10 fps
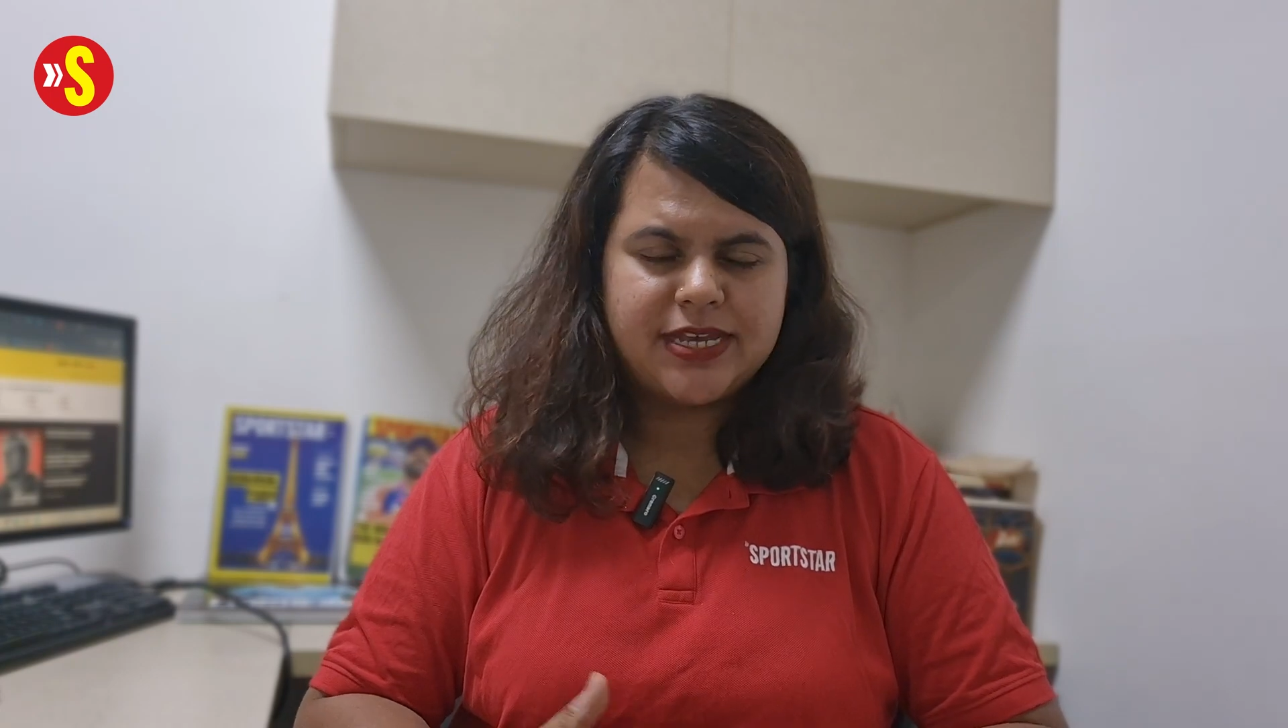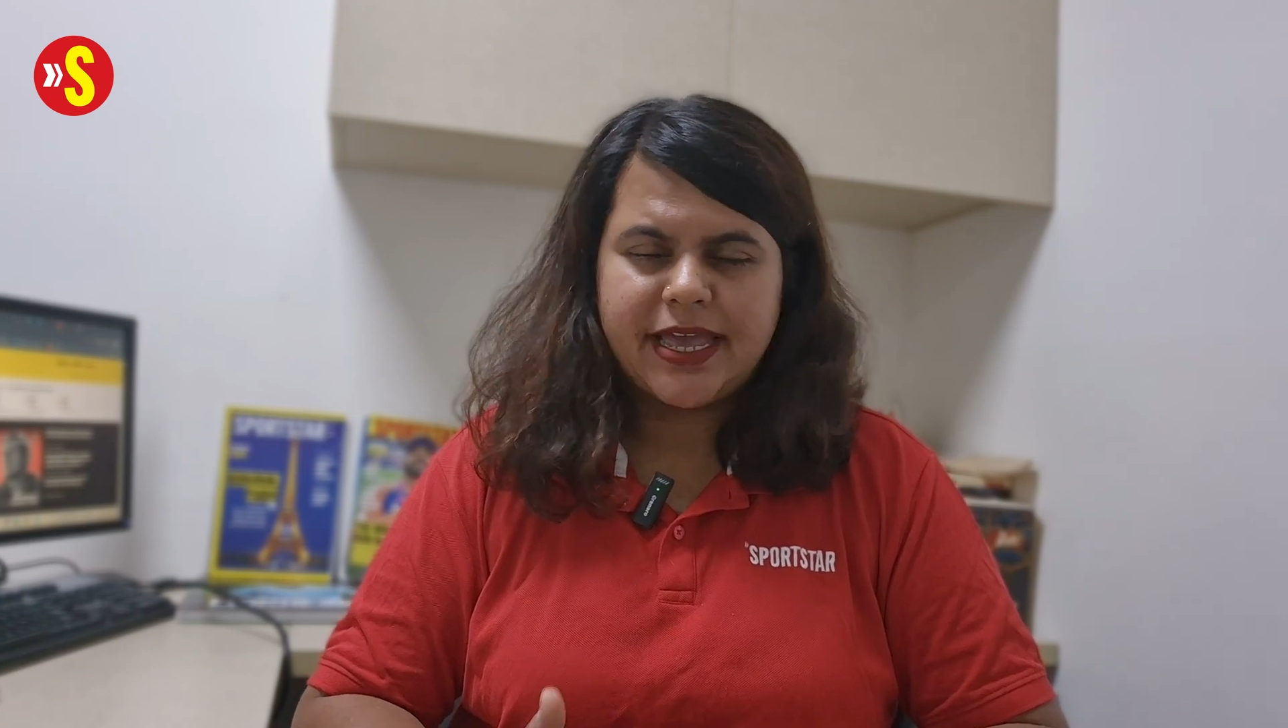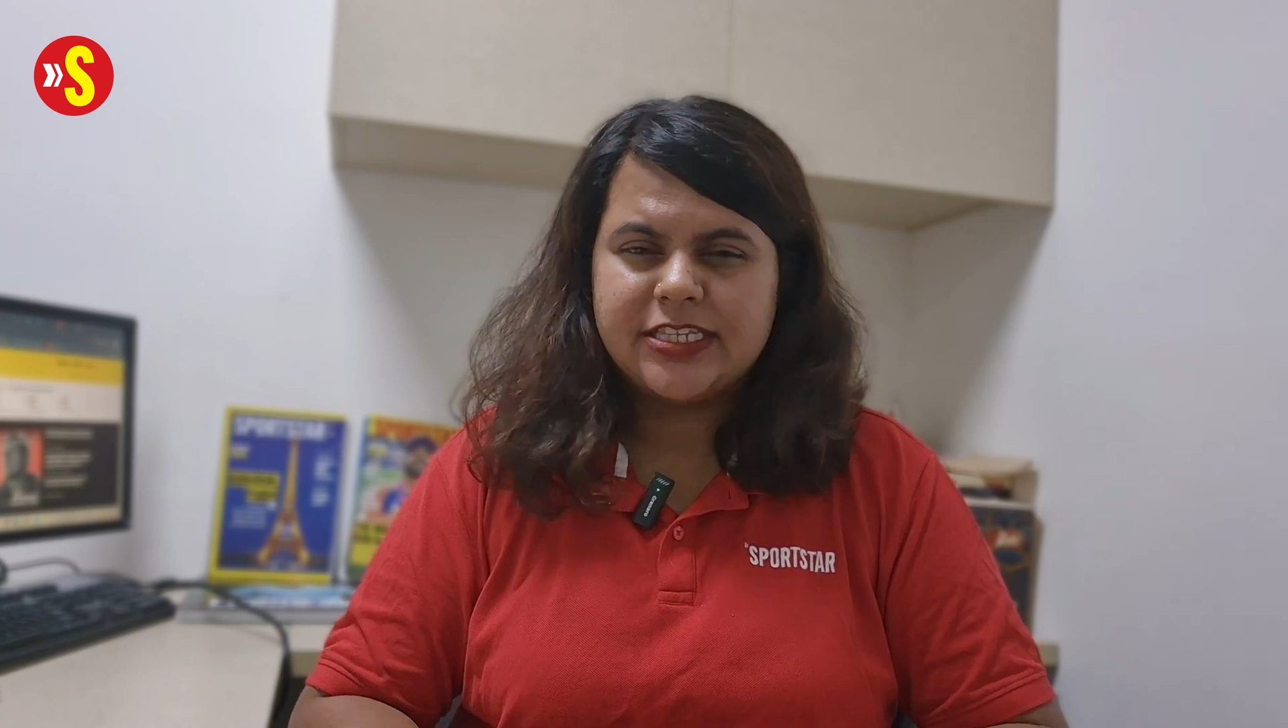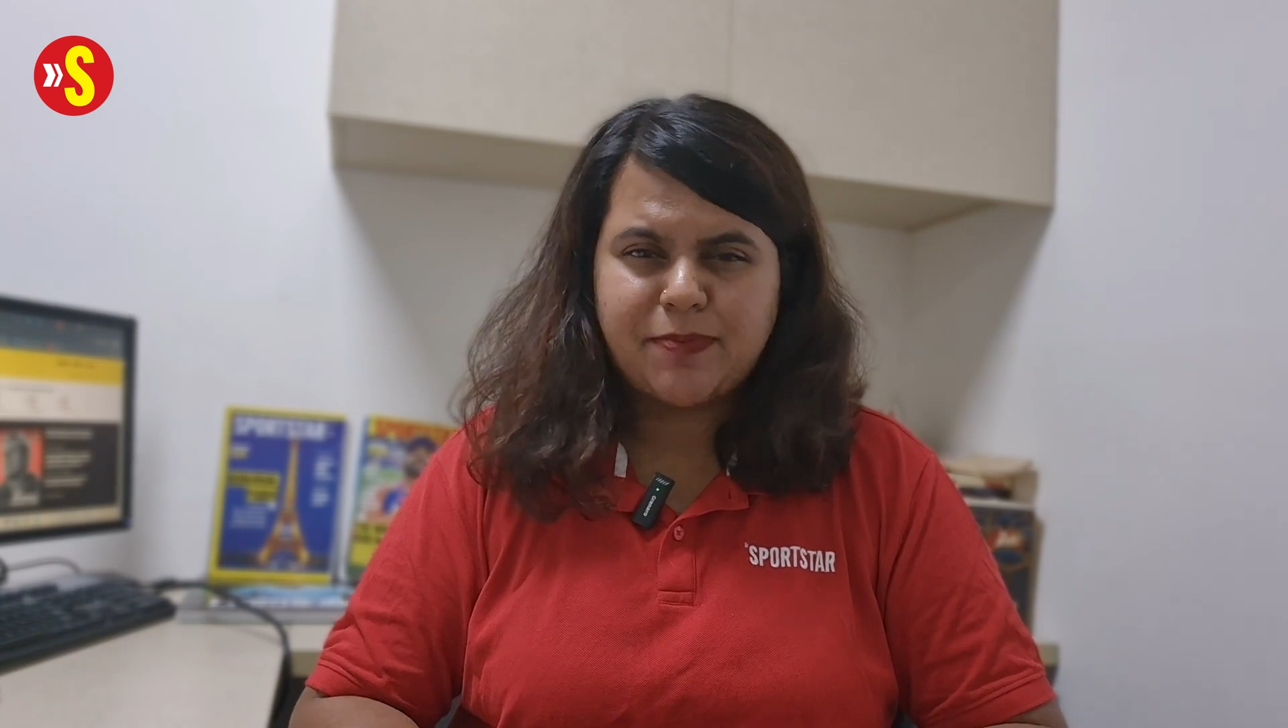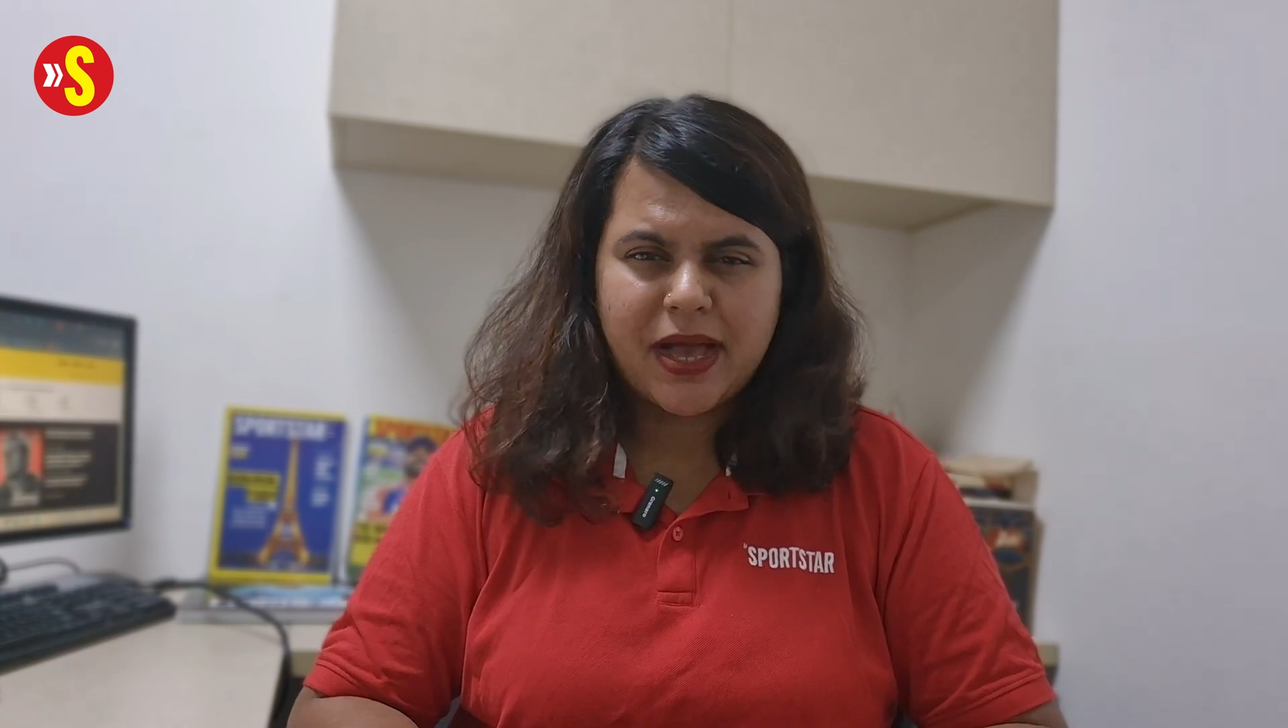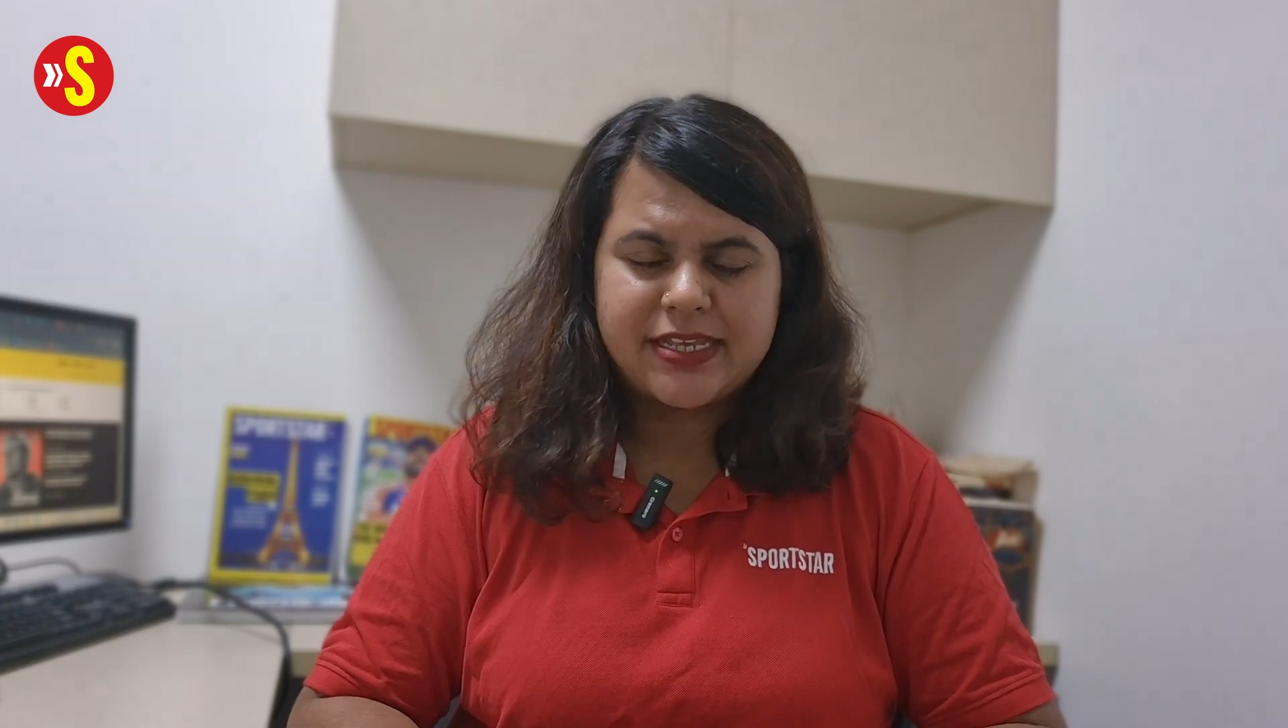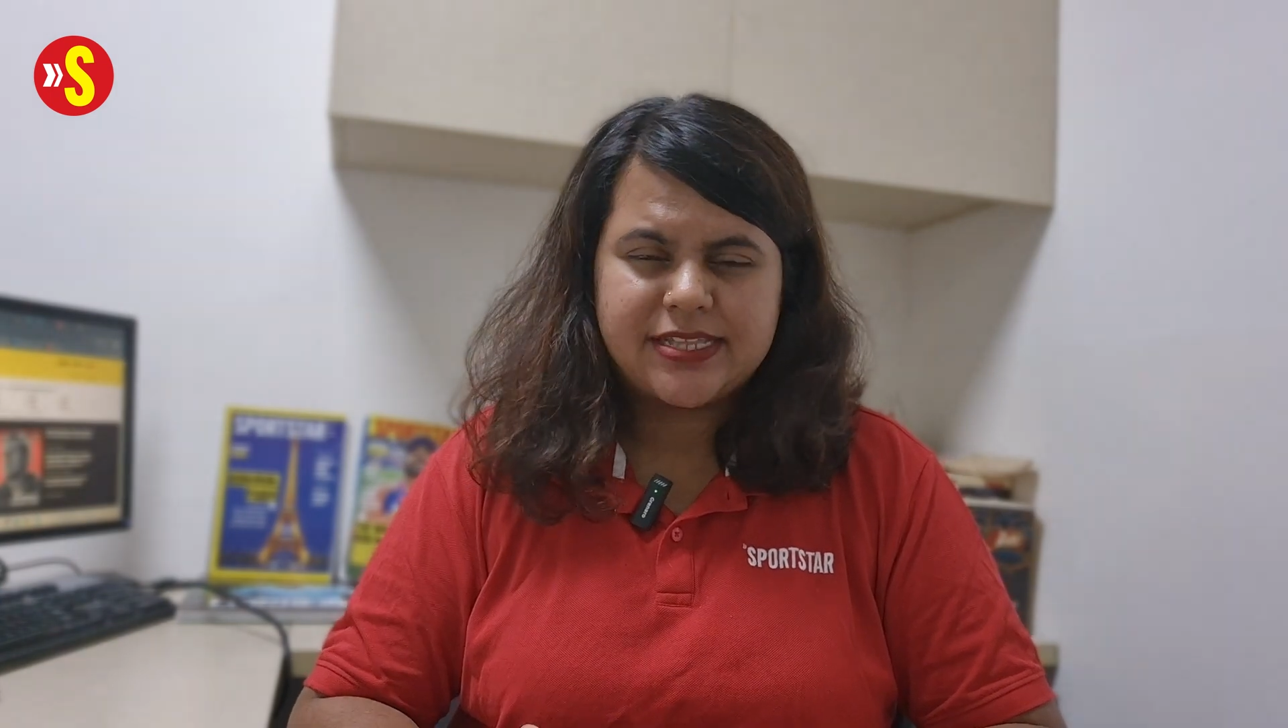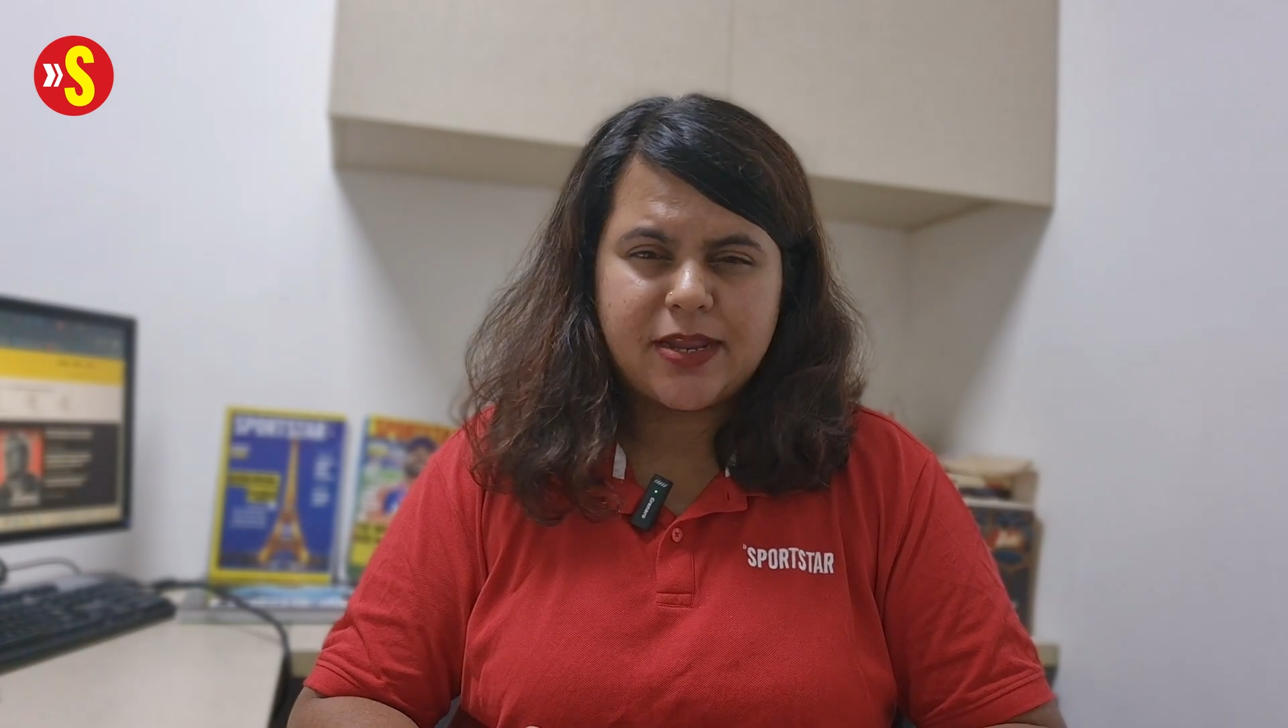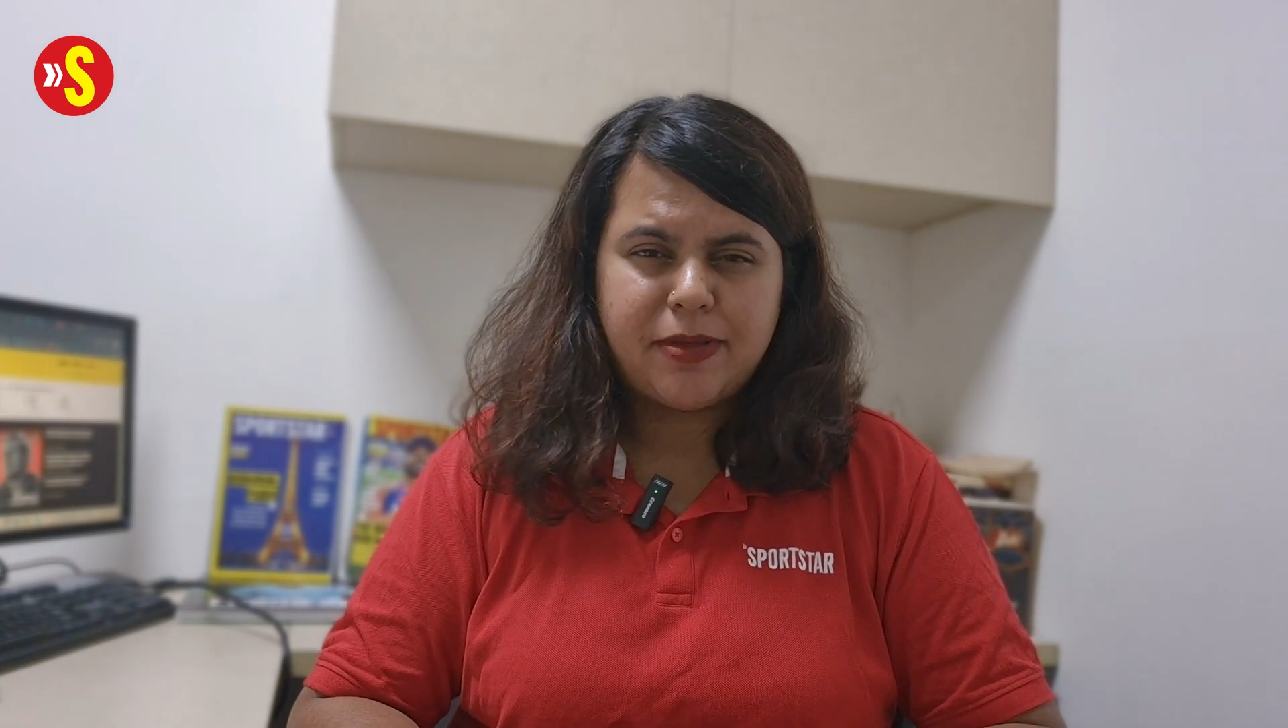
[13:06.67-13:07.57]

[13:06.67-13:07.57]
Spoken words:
against Pakistan,